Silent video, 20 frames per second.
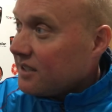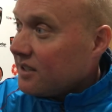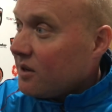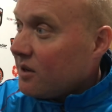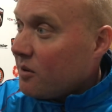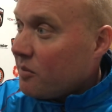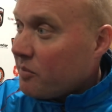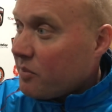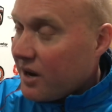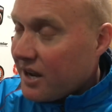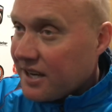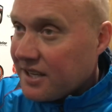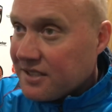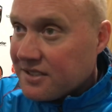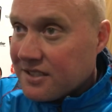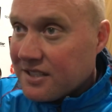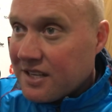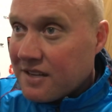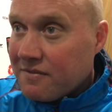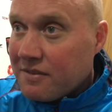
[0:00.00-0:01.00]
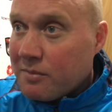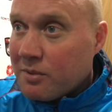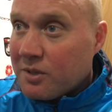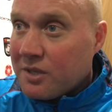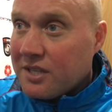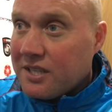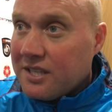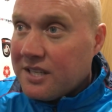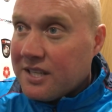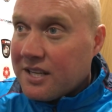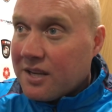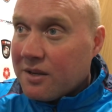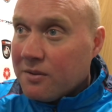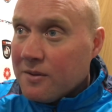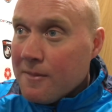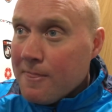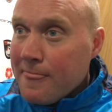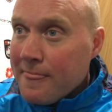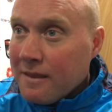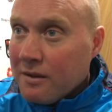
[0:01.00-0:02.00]
and a lot of praise, and everybody
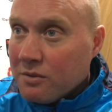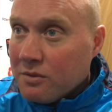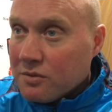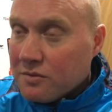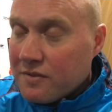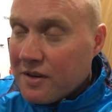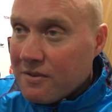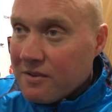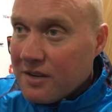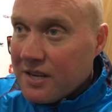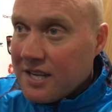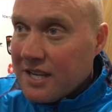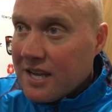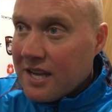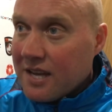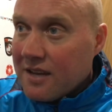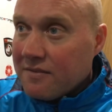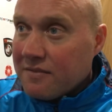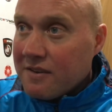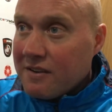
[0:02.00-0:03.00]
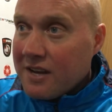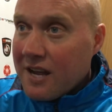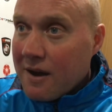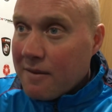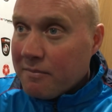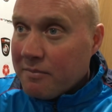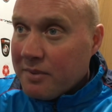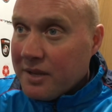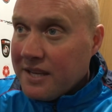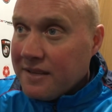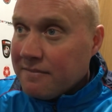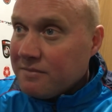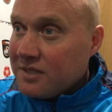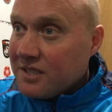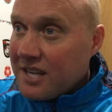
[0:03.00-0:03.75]
was very upbeat.